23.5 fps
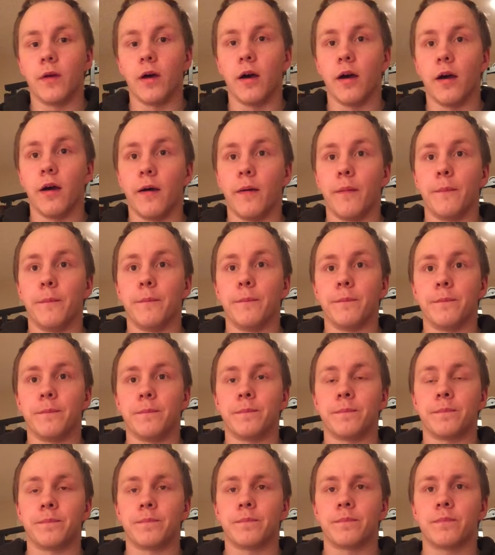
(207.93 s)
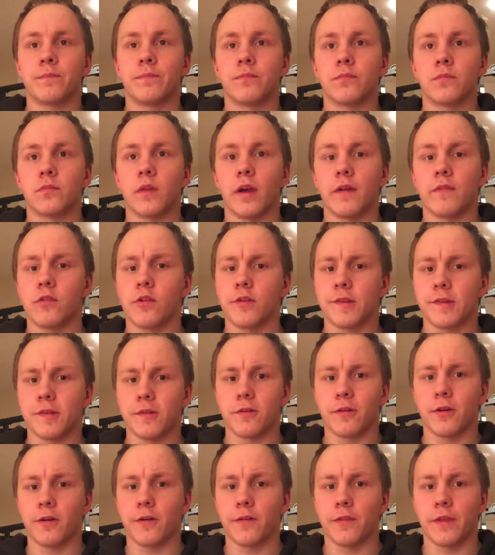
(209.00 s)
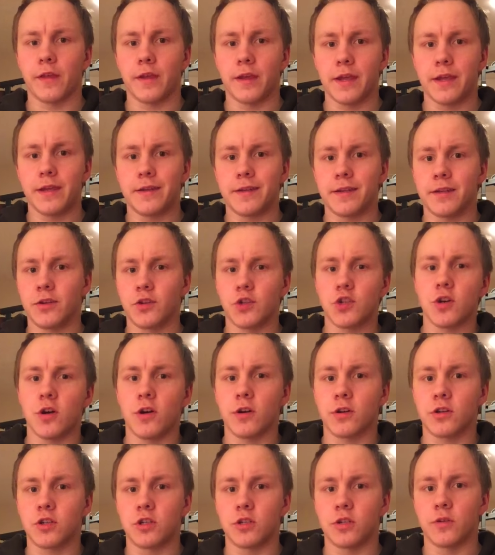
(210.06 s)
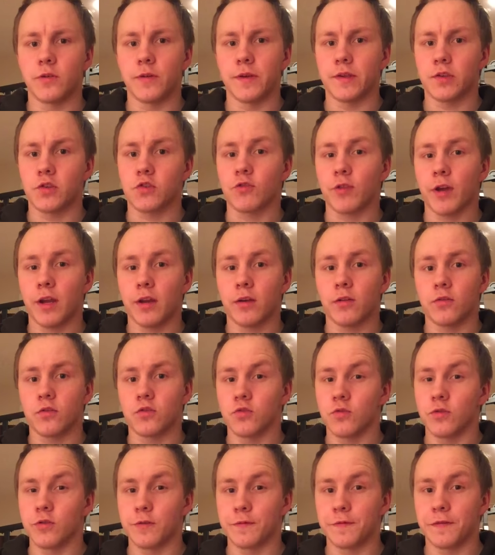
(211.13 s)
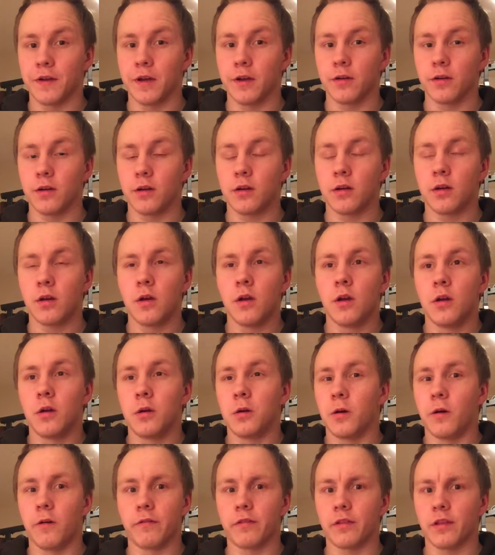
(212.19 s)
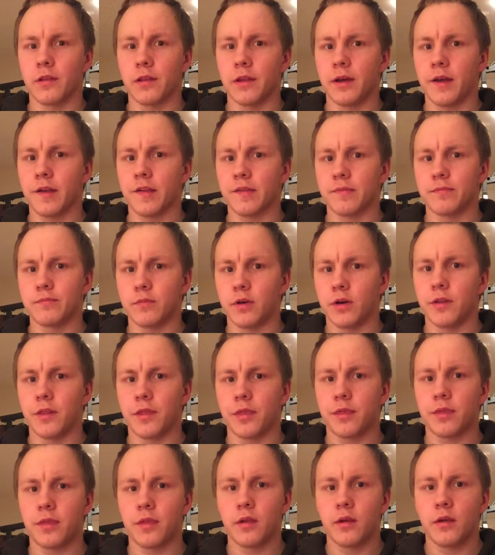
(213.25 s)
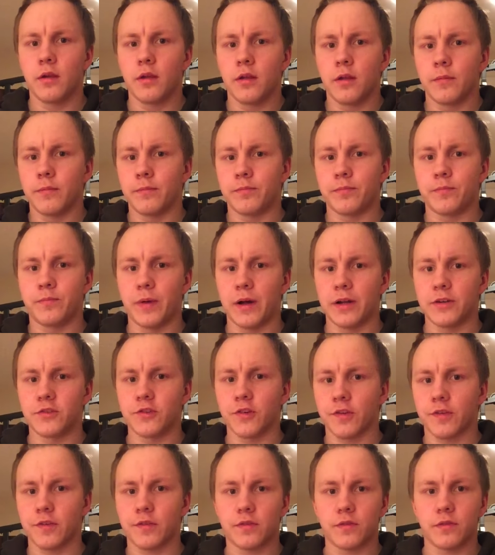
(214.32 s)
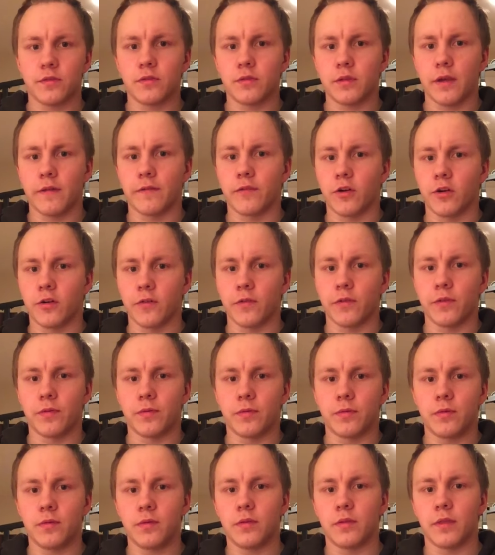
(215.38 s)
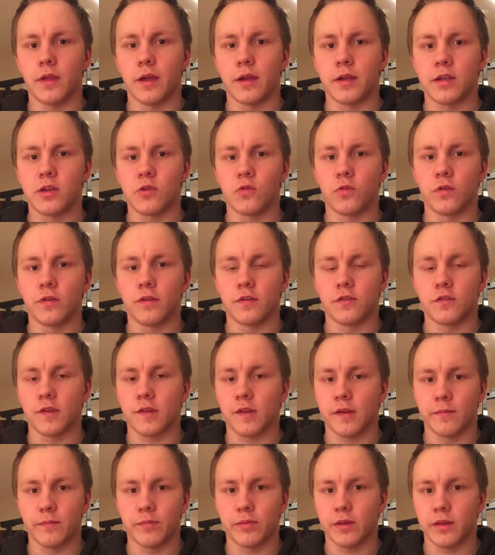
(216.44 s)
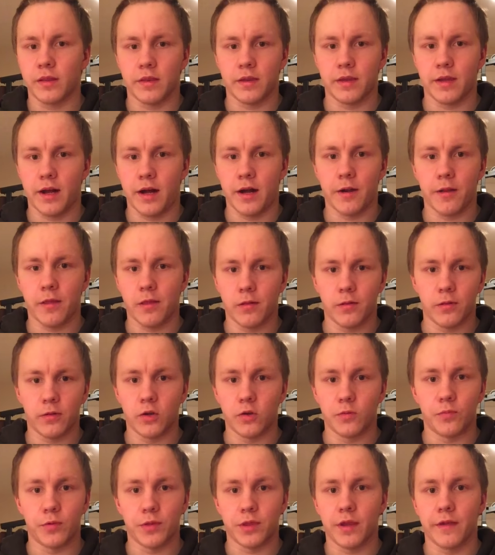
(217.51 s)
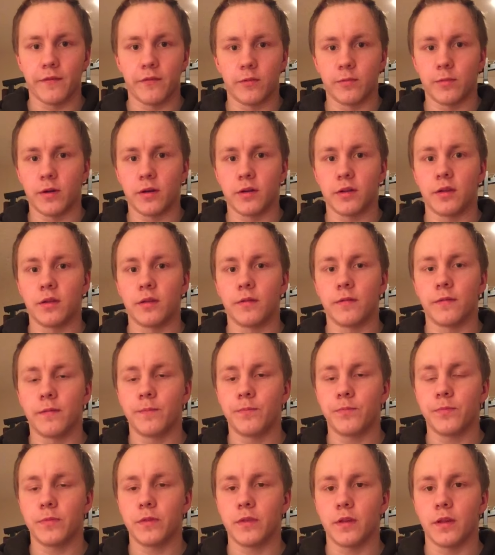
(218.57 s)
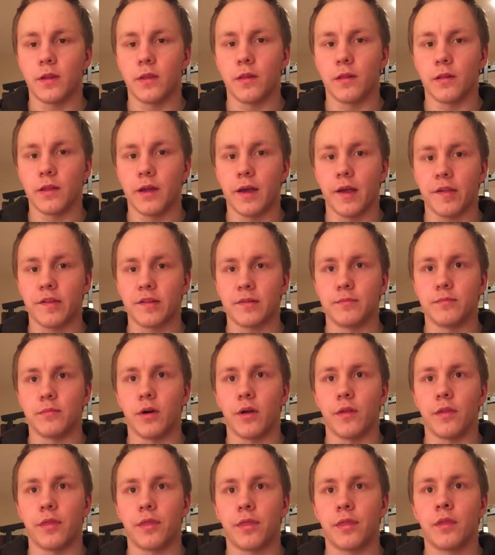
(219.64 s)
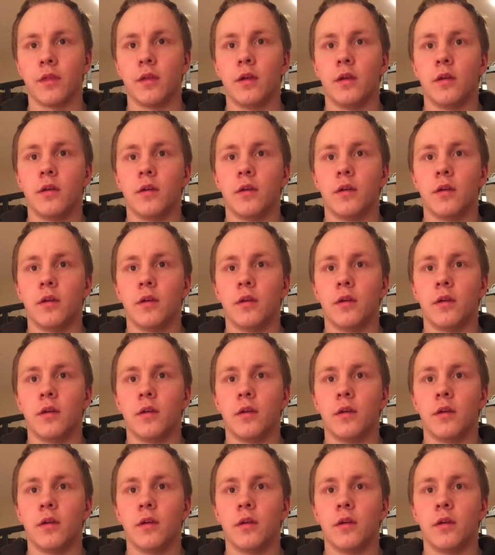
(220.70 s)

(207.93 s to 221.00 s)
Um, I've also heard that he didn't talk to his trainer George Farah over the last month. I just have heard that he was just completely out of the loop with everybody in the last month